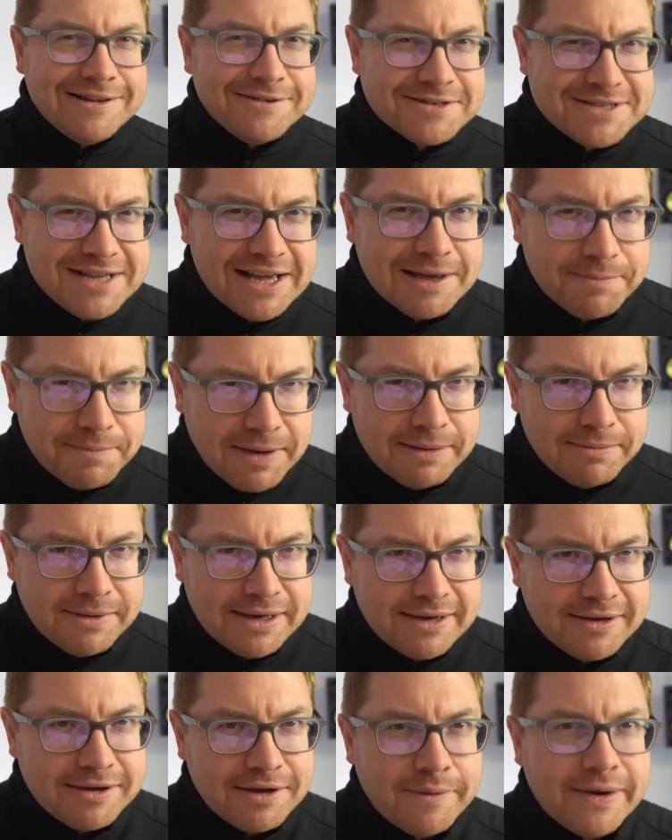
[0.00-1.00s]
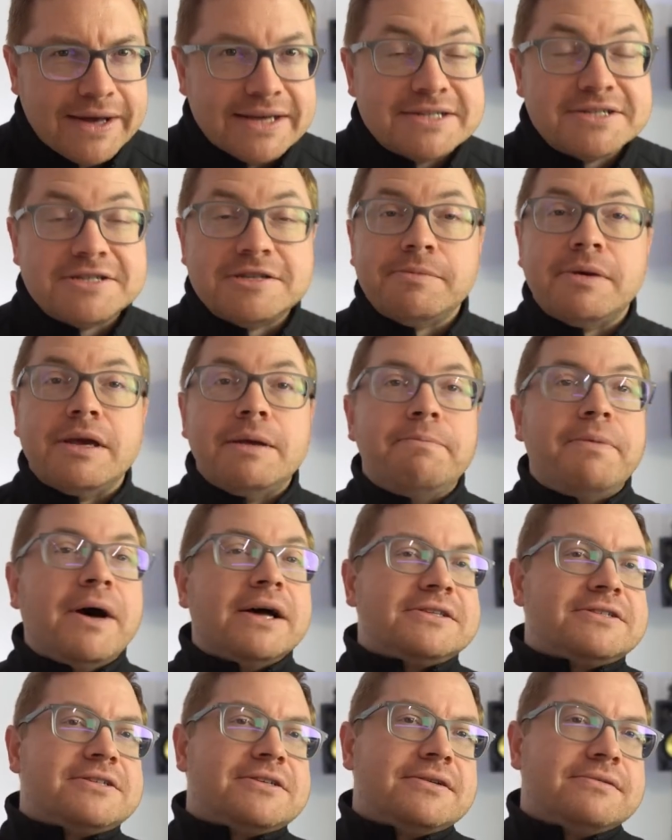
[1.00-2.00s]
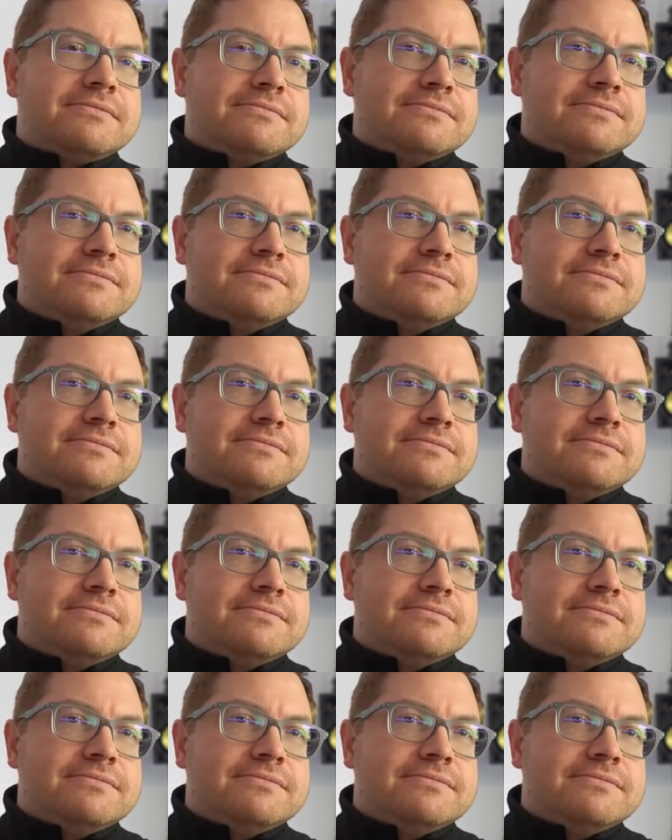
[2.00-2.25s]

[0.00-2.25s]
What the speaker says: looks like a baby EQS to me. But